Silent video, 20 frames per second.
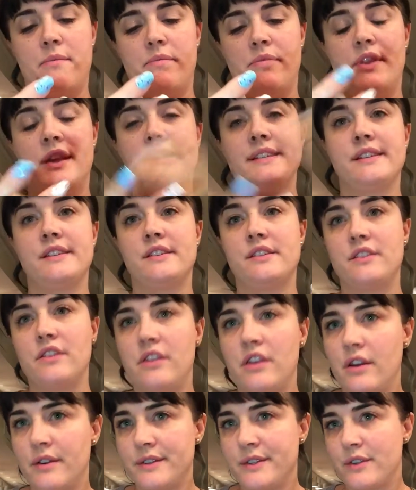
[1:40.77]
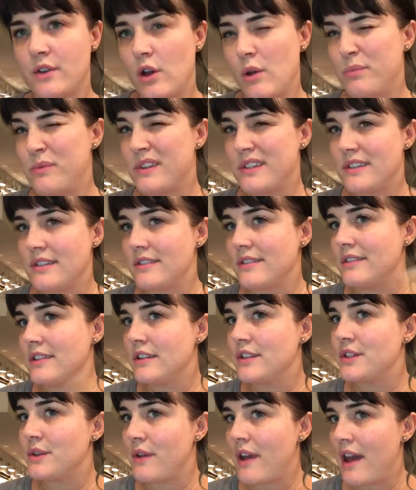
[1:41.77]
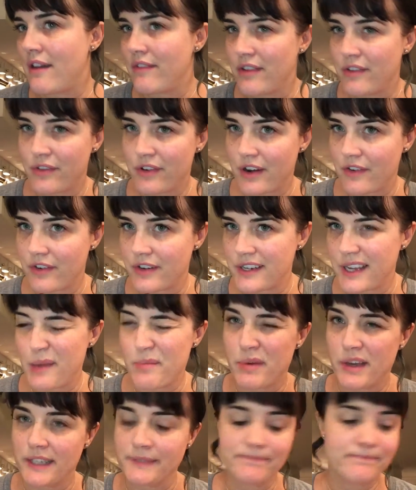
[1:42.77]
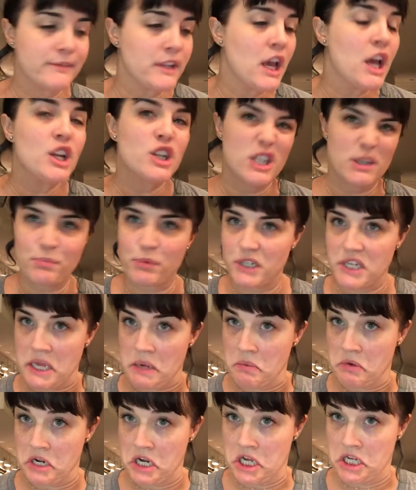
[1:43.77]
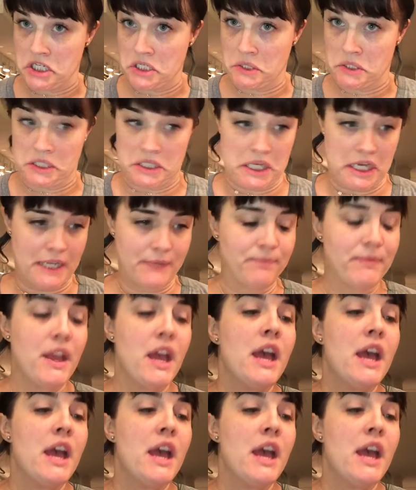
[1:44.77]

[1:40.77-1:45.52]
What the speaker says: This is Studio Sculpt. This is a little too heavy for every day, but just pretend we're not doing that.